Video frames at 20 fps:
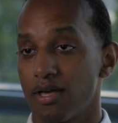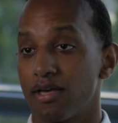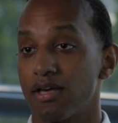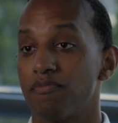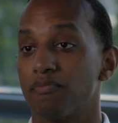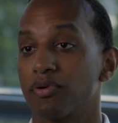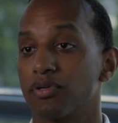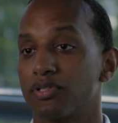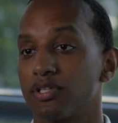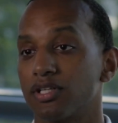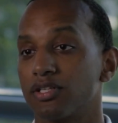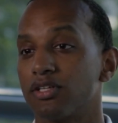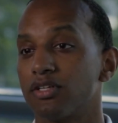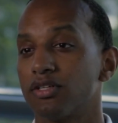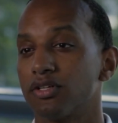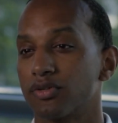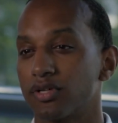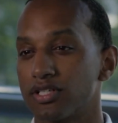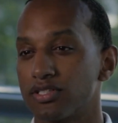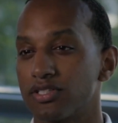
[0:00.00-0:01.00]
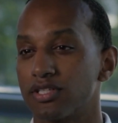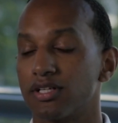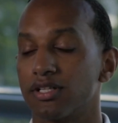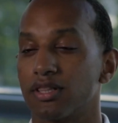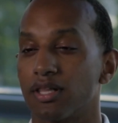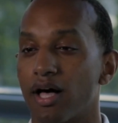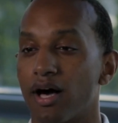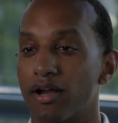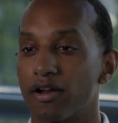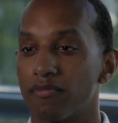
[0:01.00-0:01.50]
In particular, I see a
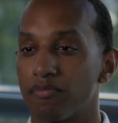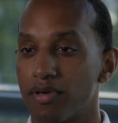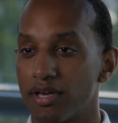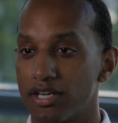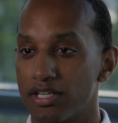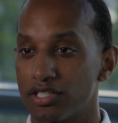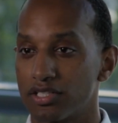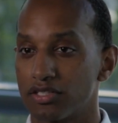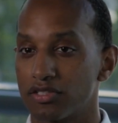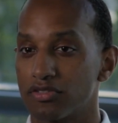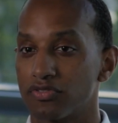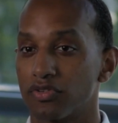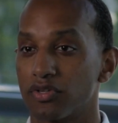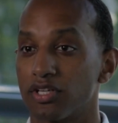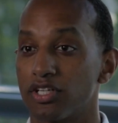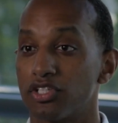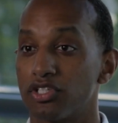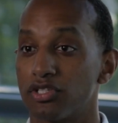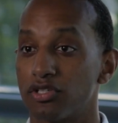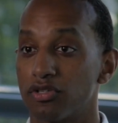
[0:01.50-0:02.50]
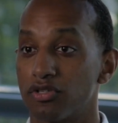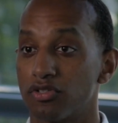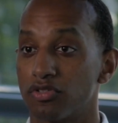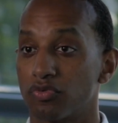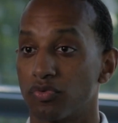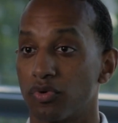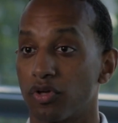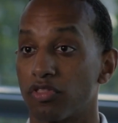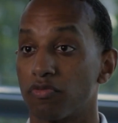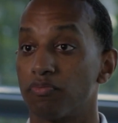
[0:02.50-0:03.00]
lot of patients for
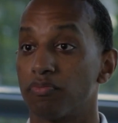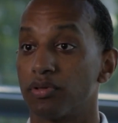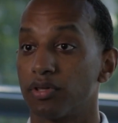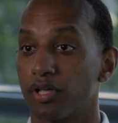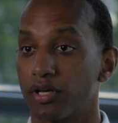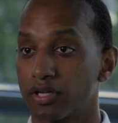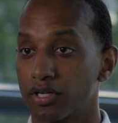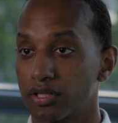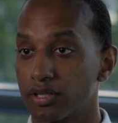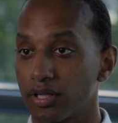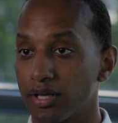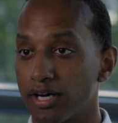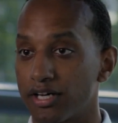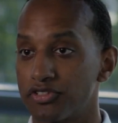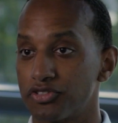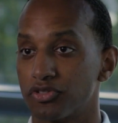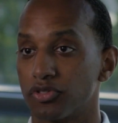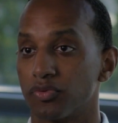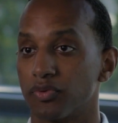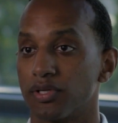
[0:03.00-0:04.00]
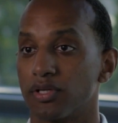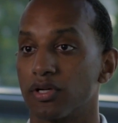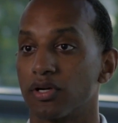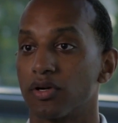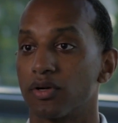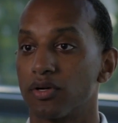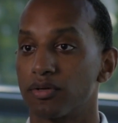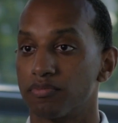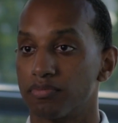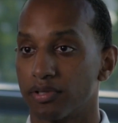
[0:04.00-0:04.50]
issues with blood clots or
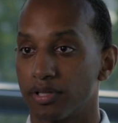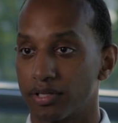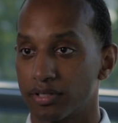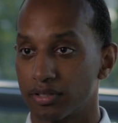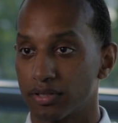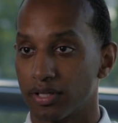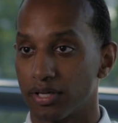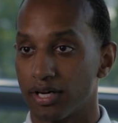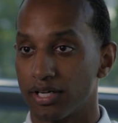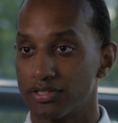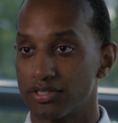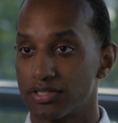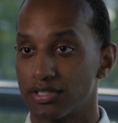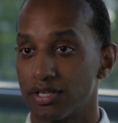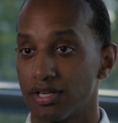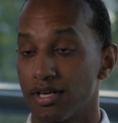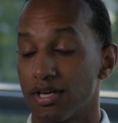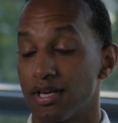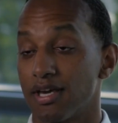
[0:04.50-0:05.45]
recurrent blood clots,